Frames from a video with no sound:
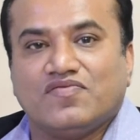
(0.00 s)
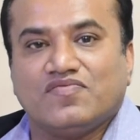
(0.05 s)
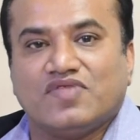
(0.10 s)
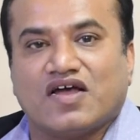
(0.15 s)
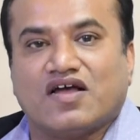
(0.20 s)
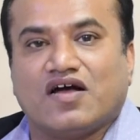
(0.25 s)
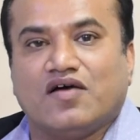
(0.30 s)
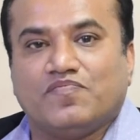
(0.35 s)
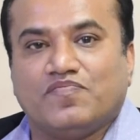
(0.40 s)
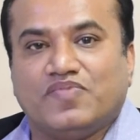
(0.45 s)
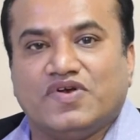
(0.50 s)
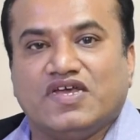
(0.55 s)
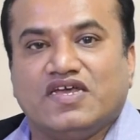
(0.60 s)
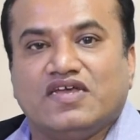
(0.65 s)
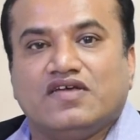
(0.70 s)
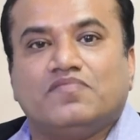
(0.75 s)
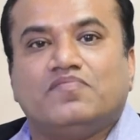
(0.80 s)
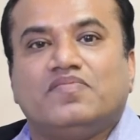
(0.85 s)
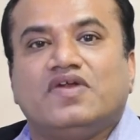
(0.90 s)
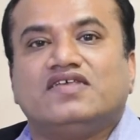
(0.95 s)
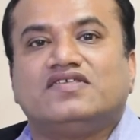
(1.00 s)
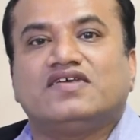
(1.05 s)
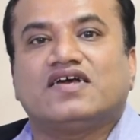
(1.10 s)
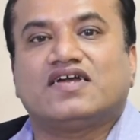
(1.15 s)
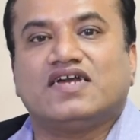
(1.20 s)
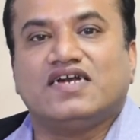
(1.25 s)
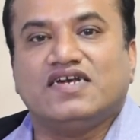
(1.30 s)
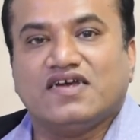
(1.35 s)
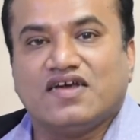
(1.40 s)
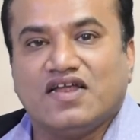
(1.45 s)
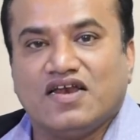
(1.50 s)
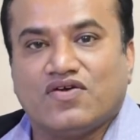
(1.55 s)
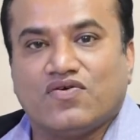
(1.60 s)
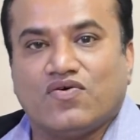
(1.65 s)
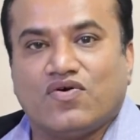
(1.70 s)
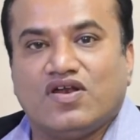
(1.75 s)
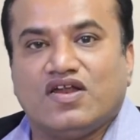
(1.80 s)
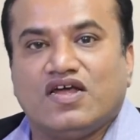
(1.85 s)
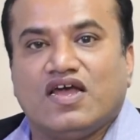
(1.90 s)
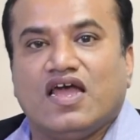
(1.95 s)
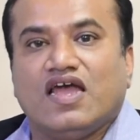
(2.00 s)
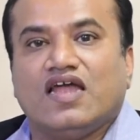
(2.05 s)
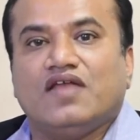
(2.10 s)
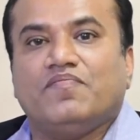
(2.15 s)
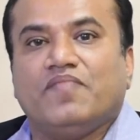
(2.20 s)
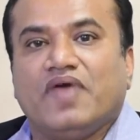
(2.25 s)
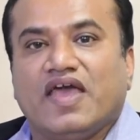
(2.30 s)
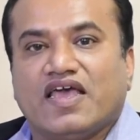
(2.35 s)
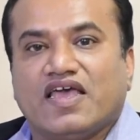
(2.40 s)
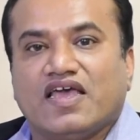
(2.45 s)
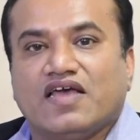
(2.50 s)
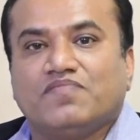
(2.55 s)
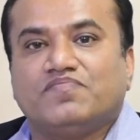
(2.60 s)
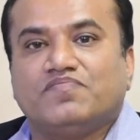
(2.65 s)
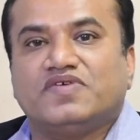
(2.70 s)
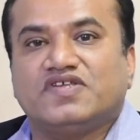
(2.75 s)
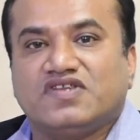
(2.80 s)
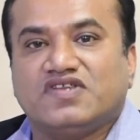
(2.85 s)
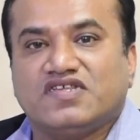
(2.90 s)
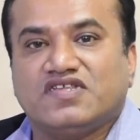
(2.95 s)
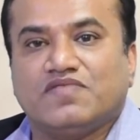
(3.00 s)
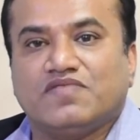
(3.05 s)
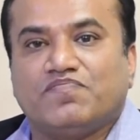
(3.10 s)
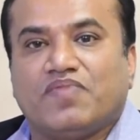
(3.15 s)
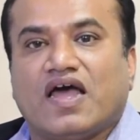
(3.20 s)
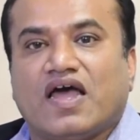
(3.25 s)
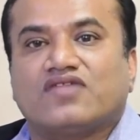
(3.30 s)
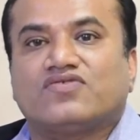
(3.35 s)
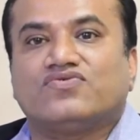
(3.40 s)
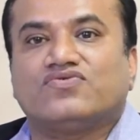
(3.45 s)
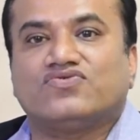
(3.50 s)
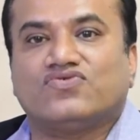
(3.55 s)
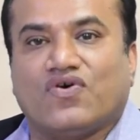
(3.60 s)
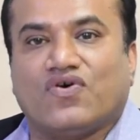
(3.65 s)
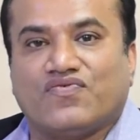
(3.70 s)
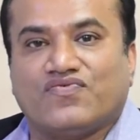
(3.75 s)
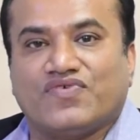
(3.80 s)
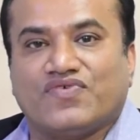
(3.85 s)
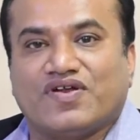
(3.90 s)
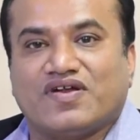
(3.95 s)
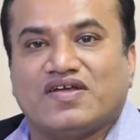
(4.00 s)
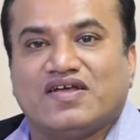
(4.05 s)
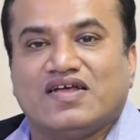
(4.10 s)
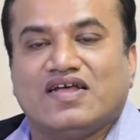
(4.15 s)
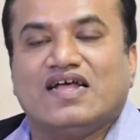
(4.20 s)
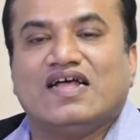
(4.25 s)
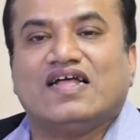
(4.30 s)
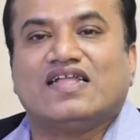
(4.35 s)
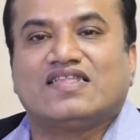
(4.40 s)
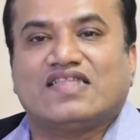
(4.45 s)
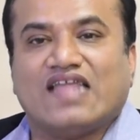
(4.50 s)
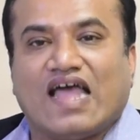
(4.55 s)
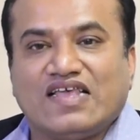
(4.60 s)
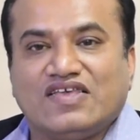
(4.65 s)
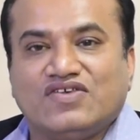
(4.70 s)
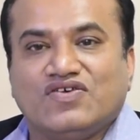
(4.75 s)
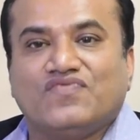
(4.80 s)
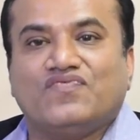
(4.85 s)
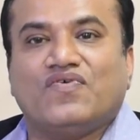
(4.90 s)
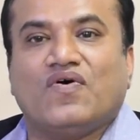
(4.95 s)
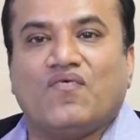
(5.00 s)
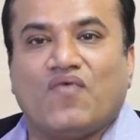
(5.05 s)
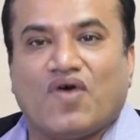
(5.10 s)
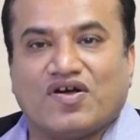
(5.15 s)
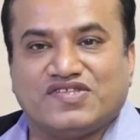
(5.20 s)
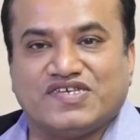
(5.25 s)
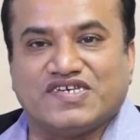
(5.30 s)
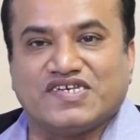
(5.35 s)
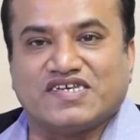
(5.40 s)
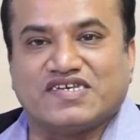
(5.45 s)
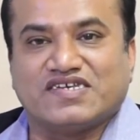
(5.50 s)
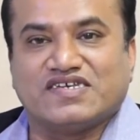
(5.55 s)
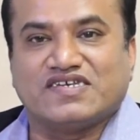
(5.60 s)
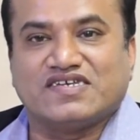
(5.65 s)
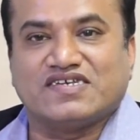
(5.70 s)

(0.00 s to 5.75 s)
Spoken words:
of the company plays a critical role in making business impact through software. Thank you for watching.